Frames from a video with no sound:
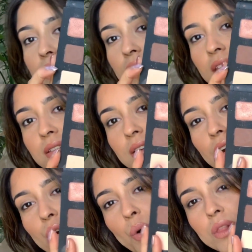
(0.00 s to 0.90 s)
these
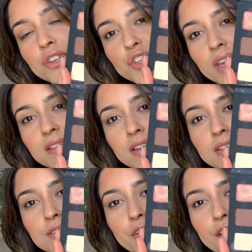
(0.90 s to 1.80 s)
are all the shades, and
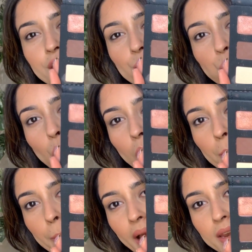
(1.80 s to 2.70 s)
it's a very
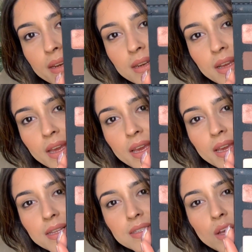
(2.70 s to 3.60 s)
warm palette.
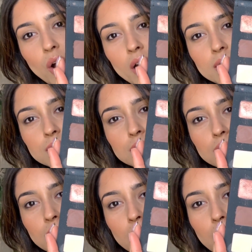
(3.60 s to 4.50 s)
It's got
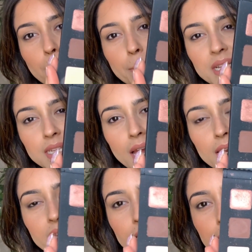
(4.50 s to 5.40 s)

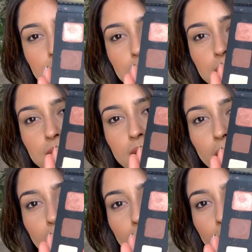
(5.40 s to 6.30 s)
metallics
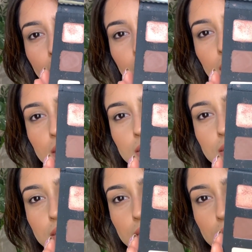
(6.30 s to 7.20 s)

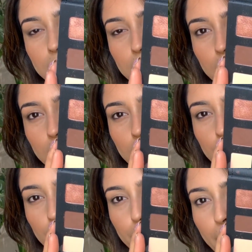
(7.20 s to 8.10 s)
and
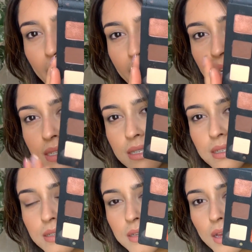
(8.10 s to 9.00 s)

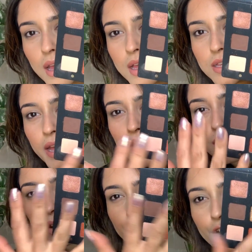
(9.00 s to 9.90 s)
mattes
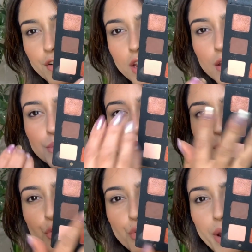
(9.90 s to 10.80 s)
and a very
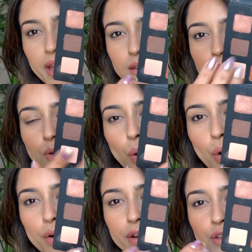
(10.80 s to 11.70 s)
red,
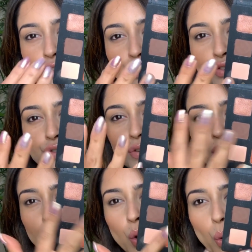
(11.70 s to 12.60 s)
orange,
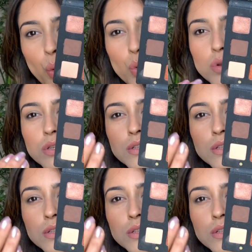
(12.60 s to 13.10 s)
gold.